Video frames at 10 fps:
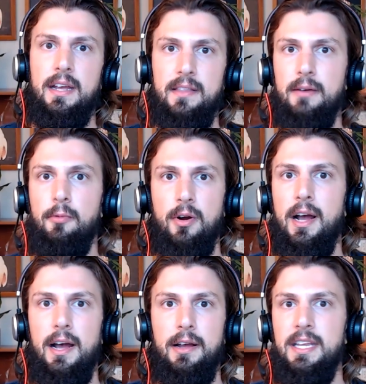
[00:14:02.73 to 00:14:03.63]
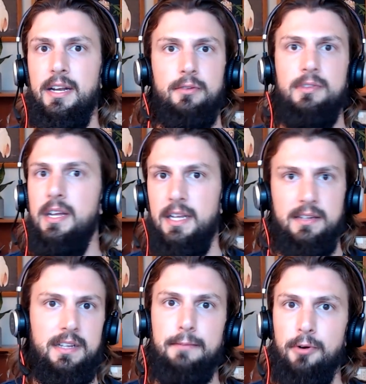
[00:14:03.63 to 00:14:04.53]
that we're, digging
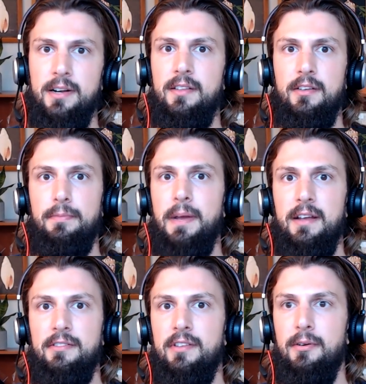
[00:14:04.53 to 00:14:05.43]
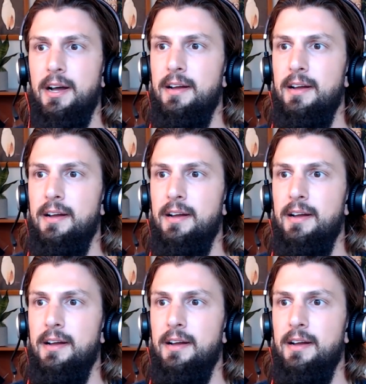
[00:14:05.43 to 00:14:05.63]
deeper into the space. So